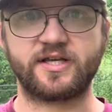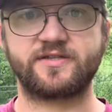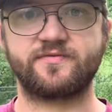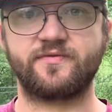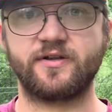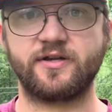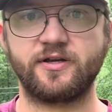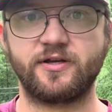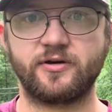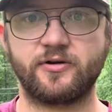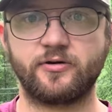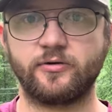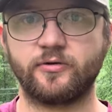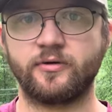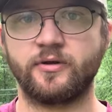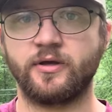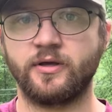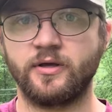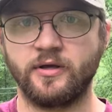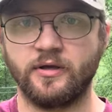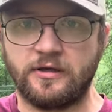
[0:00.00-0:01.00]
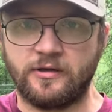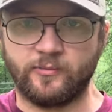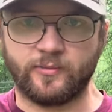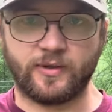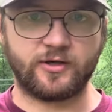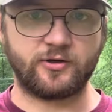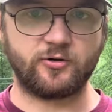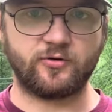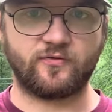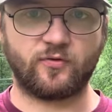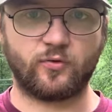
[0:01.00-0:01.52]
video, and may
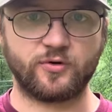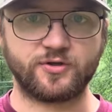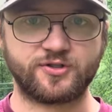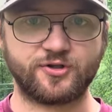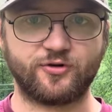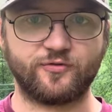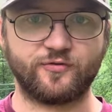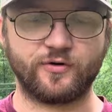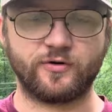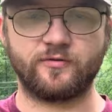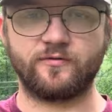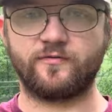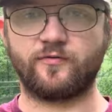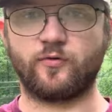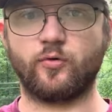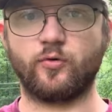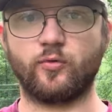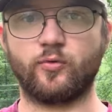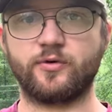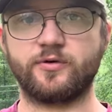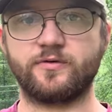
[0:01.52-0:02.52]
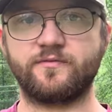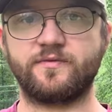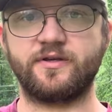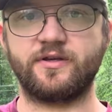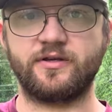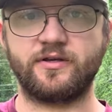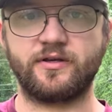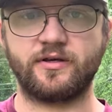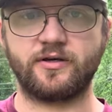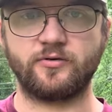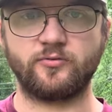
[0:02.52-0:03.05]
do a voiceover for one of
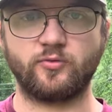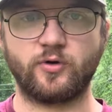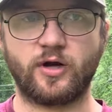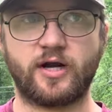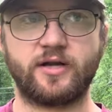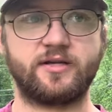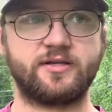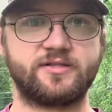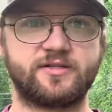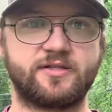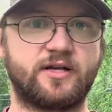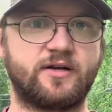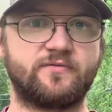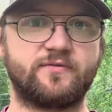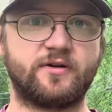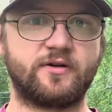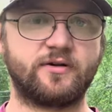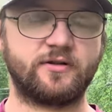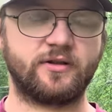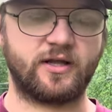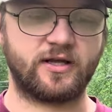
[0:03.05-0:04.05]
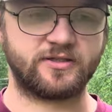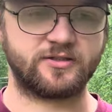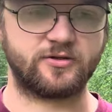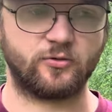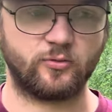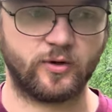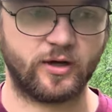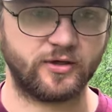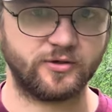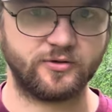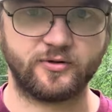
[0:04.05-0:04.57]
the writings that I've done in the last little
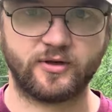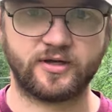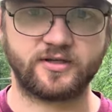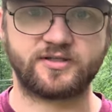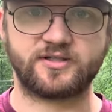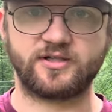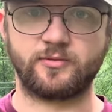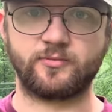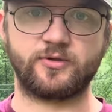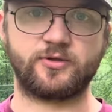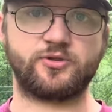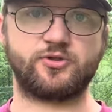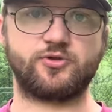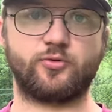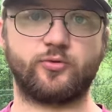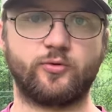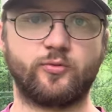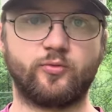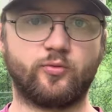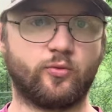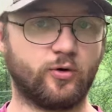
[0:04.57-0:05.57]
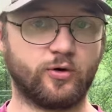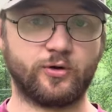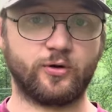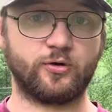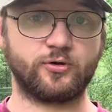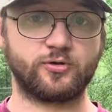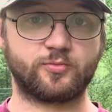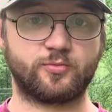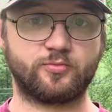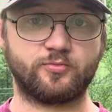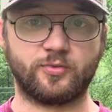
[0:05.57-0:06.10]
while. You guys seem to enjoy some
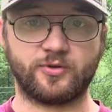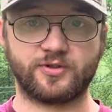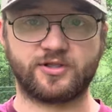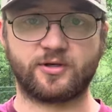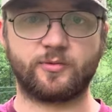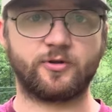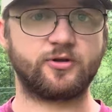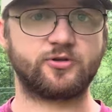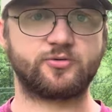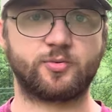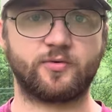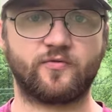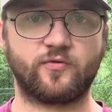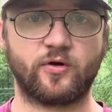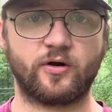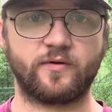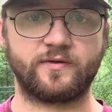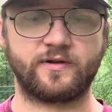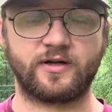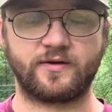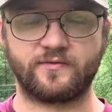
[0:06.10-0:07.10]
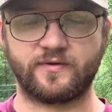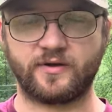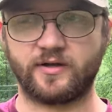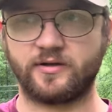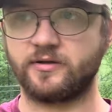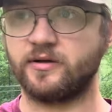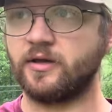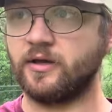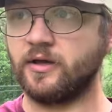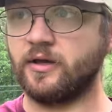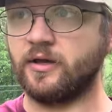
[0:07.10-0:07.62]
of those before that I've done.
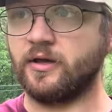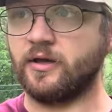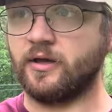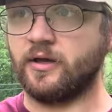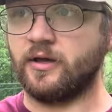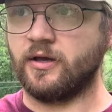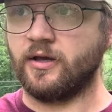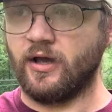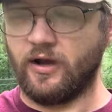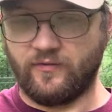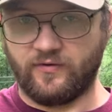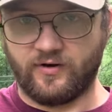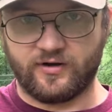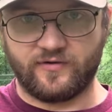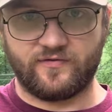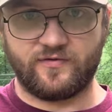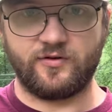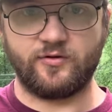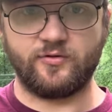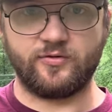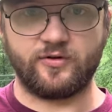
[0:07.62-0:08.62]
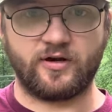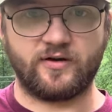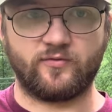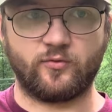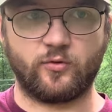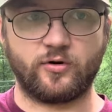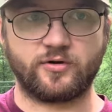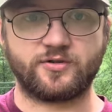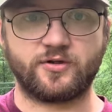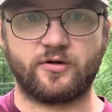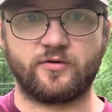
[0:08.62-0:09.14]
I've got a few that I've
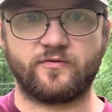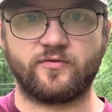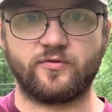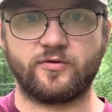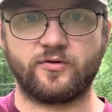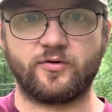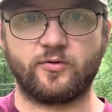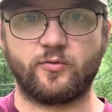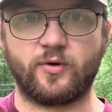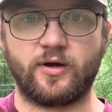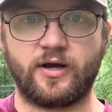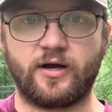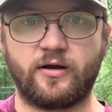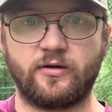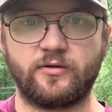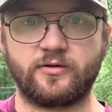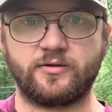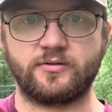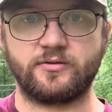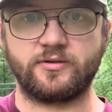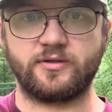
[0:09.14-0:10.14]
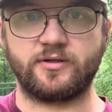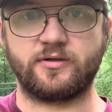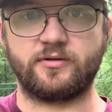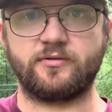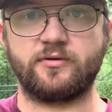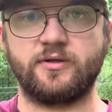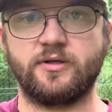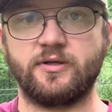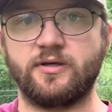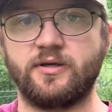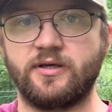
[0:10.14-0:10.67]
worked on for a little while and
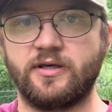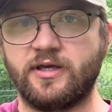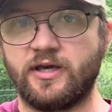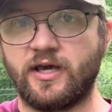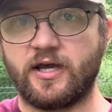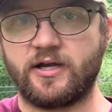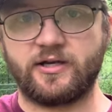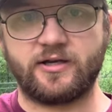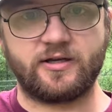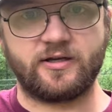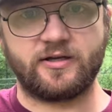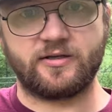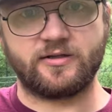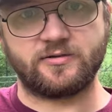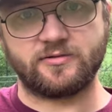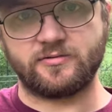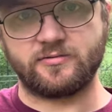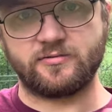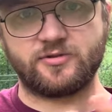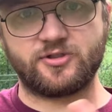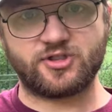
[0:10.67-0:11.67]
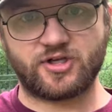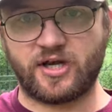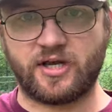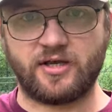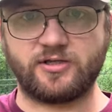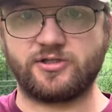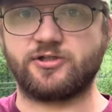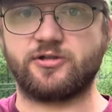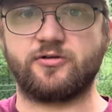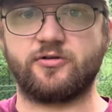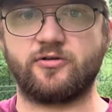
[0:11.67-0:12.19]
edited and
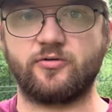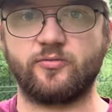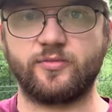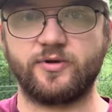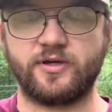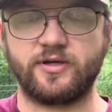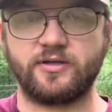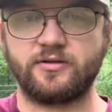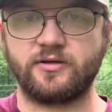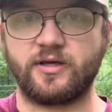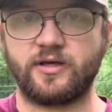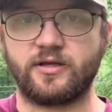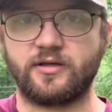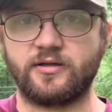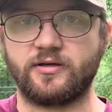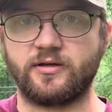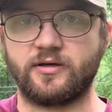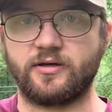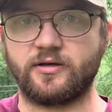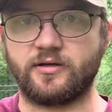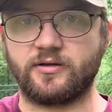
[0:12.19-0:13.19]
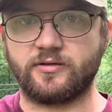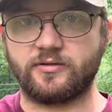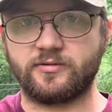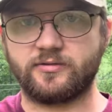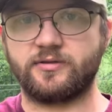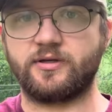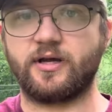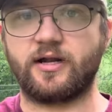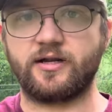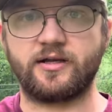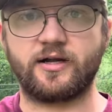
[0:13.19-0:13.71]
changed a little bit, and
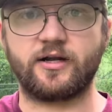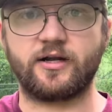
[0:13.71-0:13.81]
kind of got